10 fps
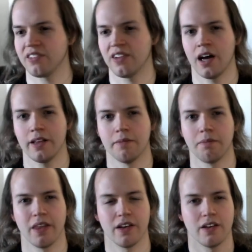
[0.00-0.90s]
on
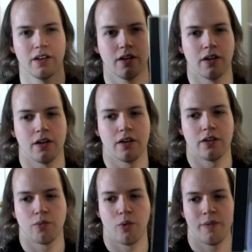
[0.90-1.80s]

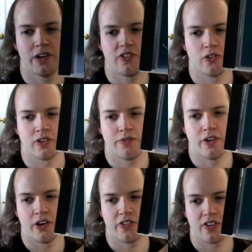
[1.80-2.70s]
"Women and Children
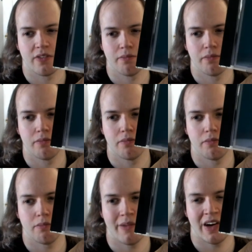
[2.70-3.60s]
First"
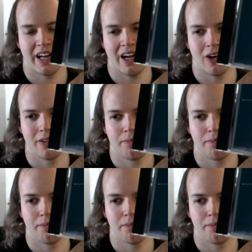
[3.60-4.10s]
by Van Halen.